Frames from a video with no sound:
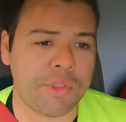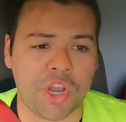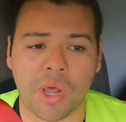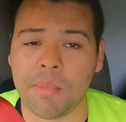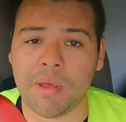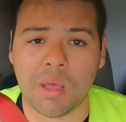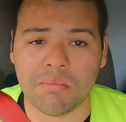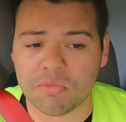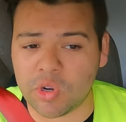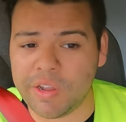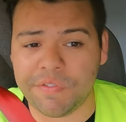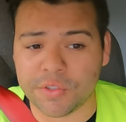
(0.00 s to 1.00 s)
you know, I'm
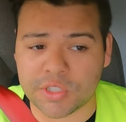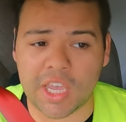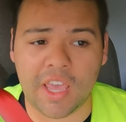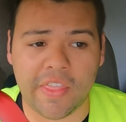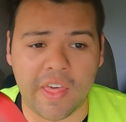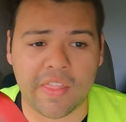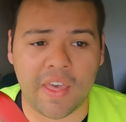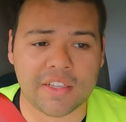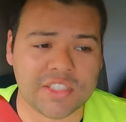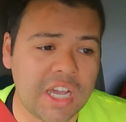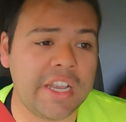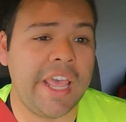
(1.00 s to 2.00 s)
grateful to hear that
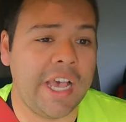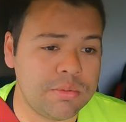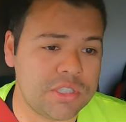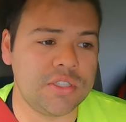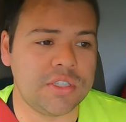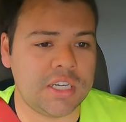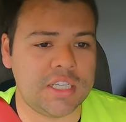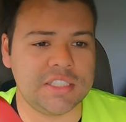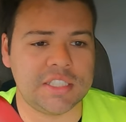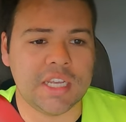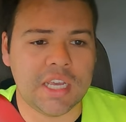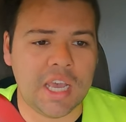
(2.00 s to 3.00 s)
that's kind of helped you
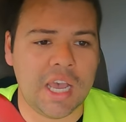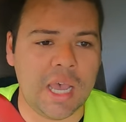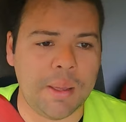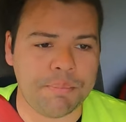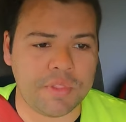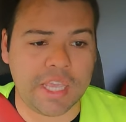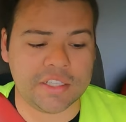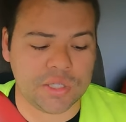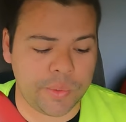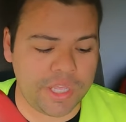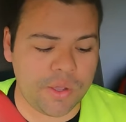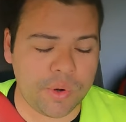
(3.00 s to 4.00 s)
guys get
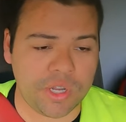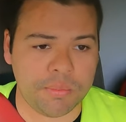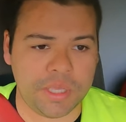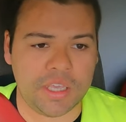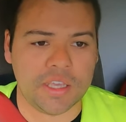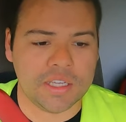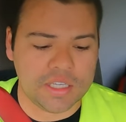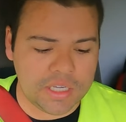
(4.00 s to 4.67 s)
to where you want to be.